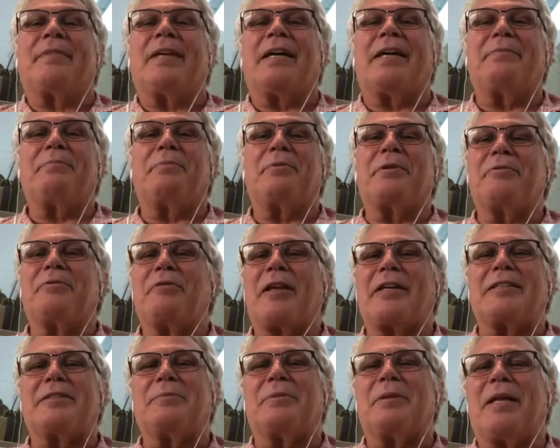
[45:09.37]
I'm pretty
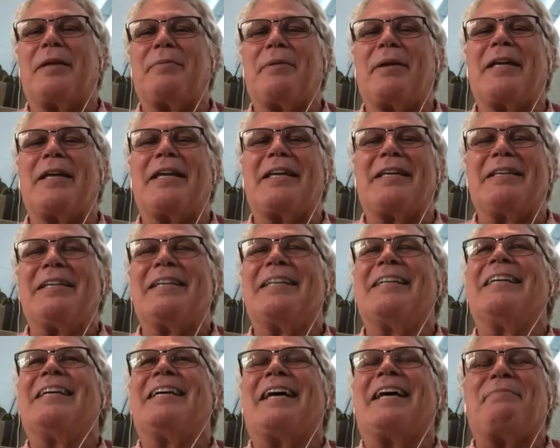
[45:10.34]
flexible. I mean,
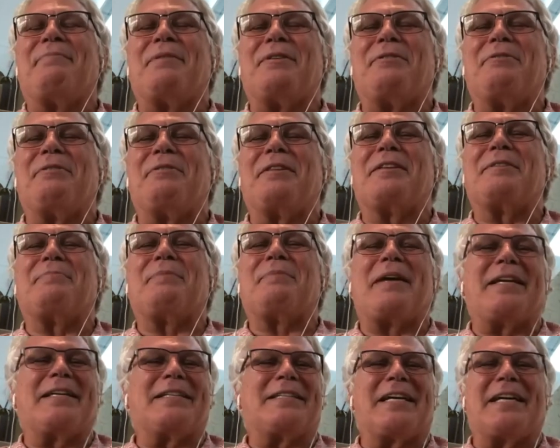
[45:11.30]
I've been doing this my
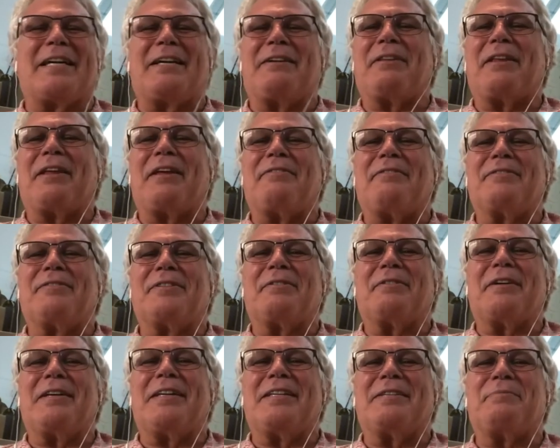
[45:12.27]
entire life.
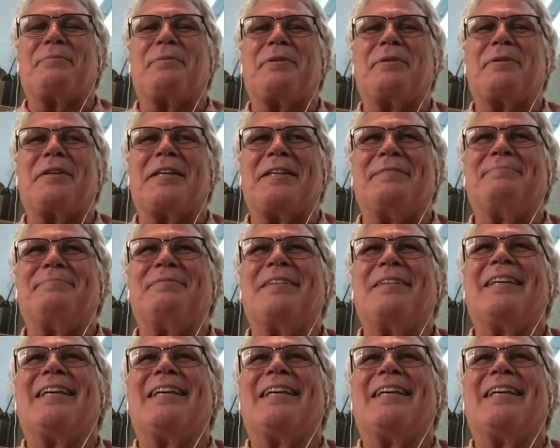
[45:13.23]
So it's pretty,